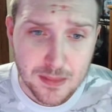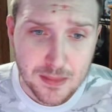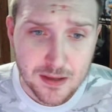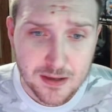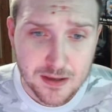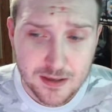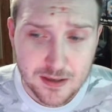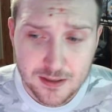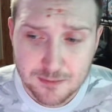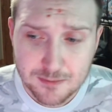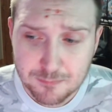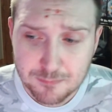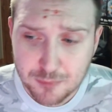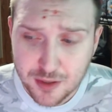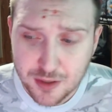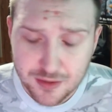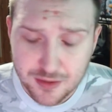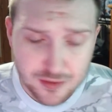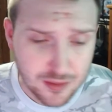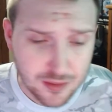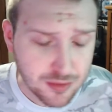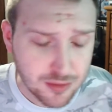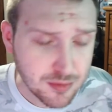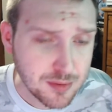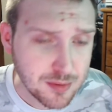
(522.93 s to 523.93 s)
Um,
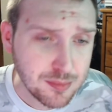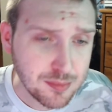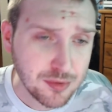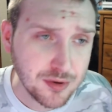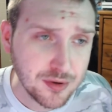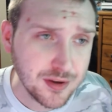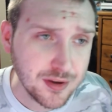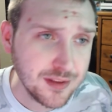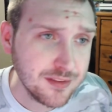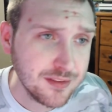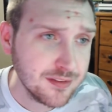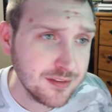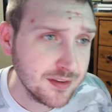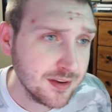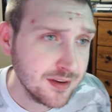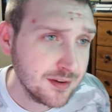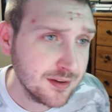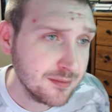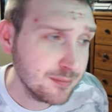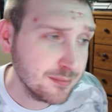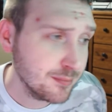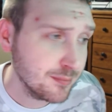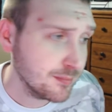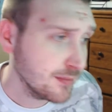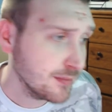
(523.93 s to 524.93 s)
get the three points,
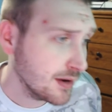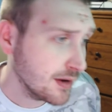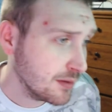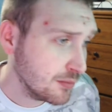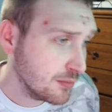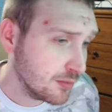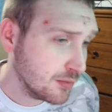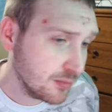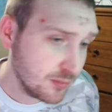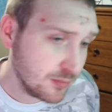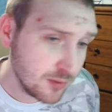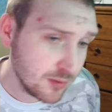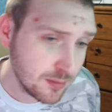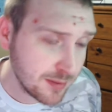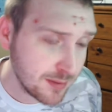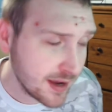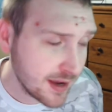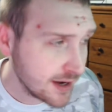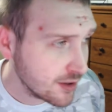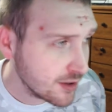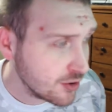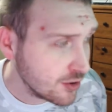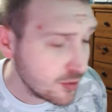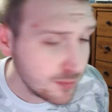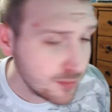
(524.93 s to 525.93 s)
and and we're
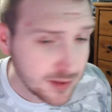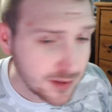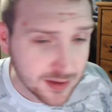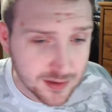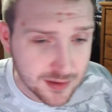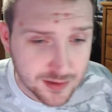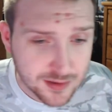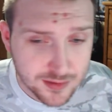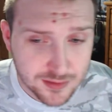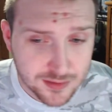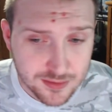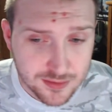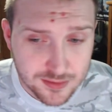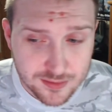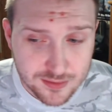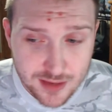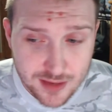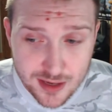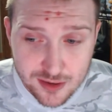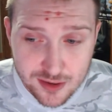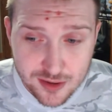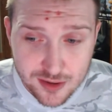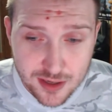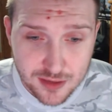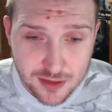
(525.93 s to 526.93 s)
back home on
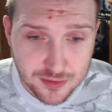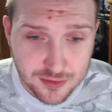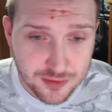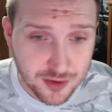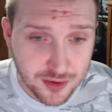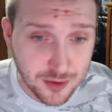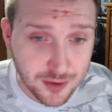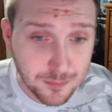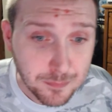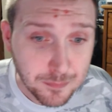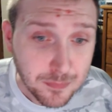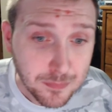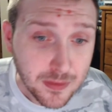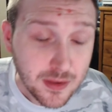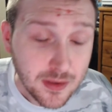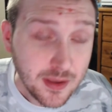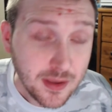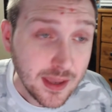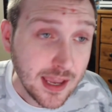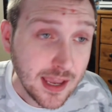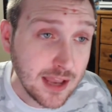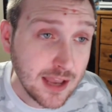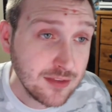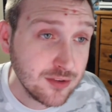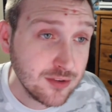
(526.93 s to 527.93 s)
Saturday. So,
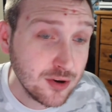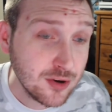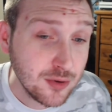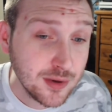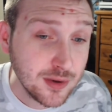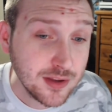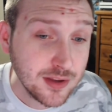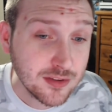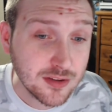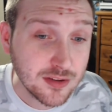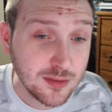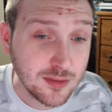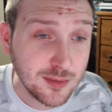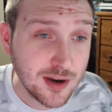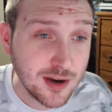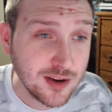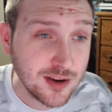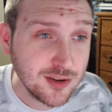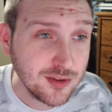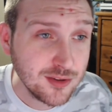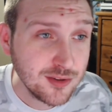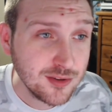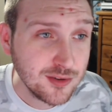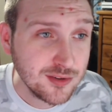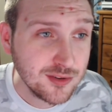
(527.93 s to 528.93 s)
as always, come on,
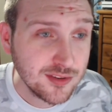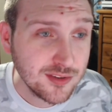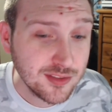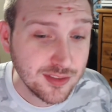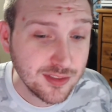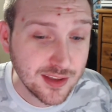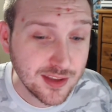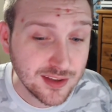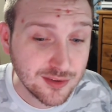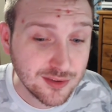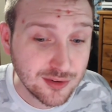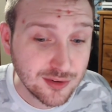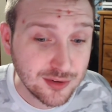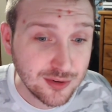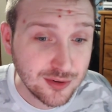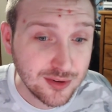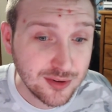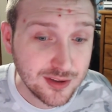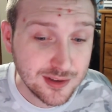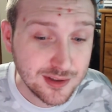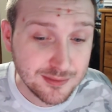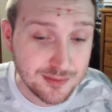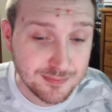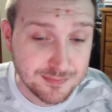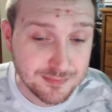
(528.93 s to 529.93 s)
you loons, and thanks for
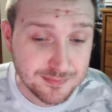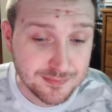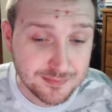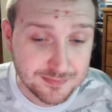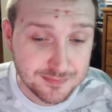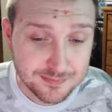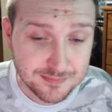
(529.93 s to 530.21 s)
tuning in.